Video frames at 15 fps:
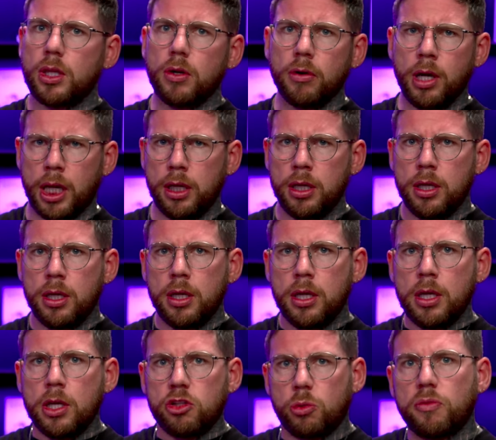Right.
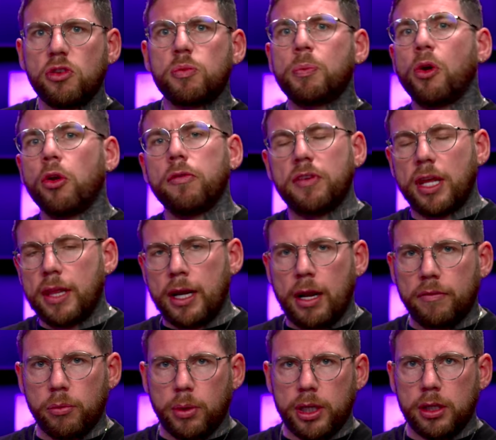So we've just proved it then,
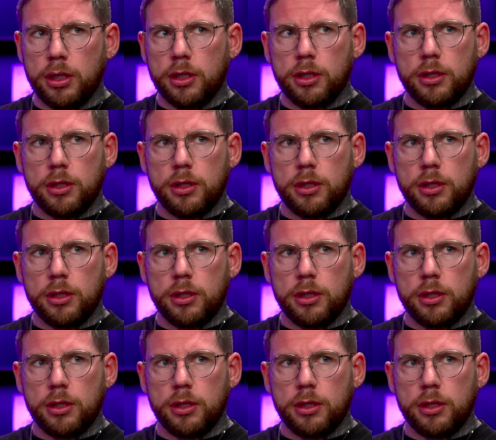haven't we?